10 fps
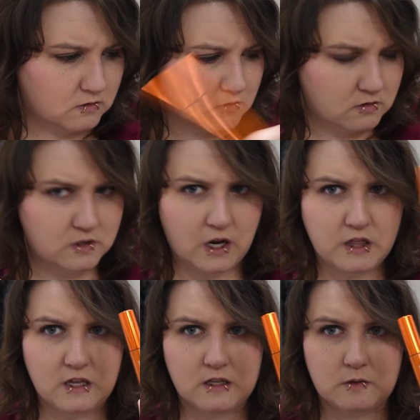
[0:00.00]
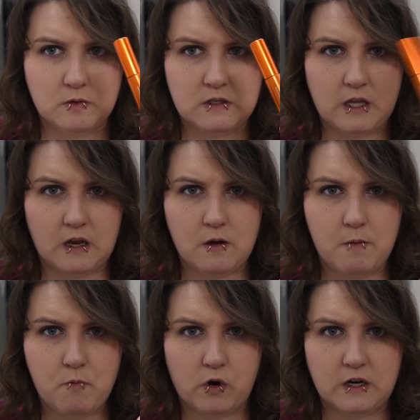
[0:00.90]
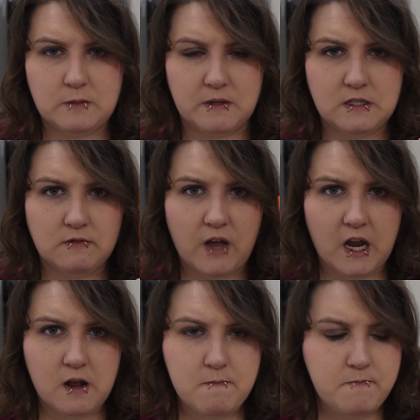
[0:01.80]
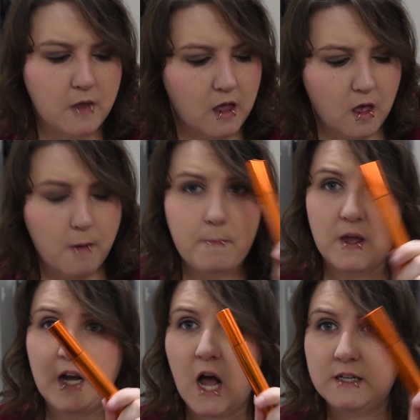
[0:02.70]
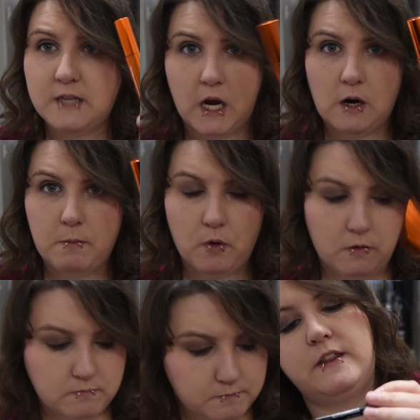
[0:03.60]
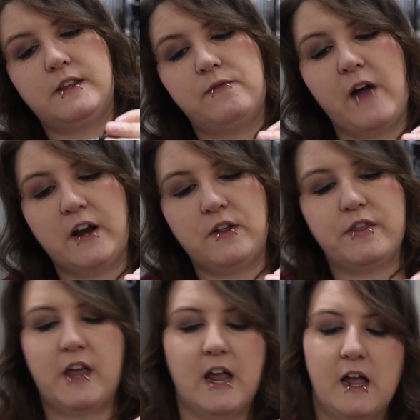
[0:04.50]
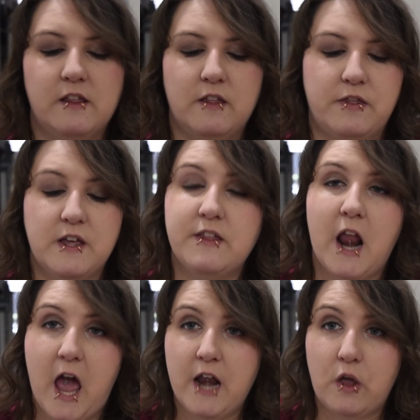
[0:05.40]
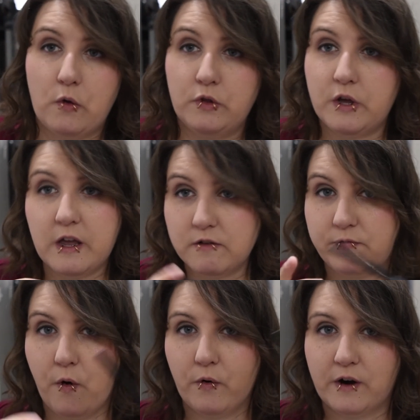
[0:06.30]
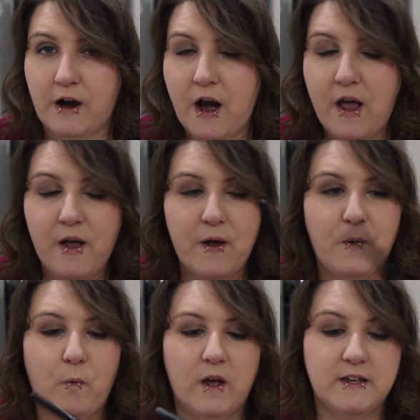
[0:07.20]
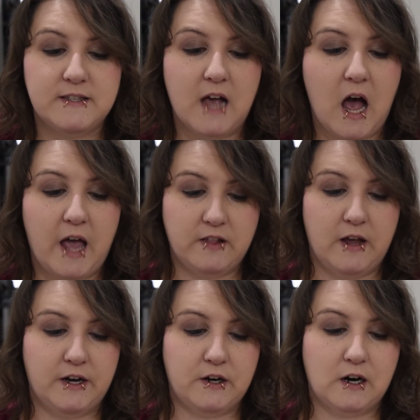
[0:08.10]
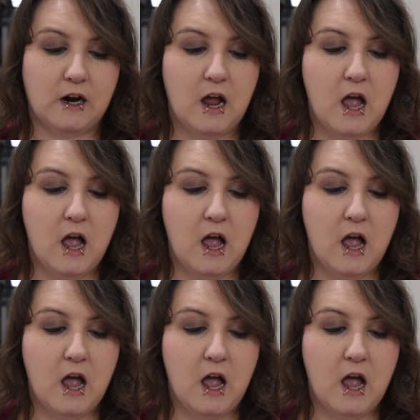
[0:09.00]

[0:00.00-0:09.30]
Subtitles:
So I think this was like a more expensive item, but not terrible. The final thing, the thing that I had to go looking for, was eyeliner.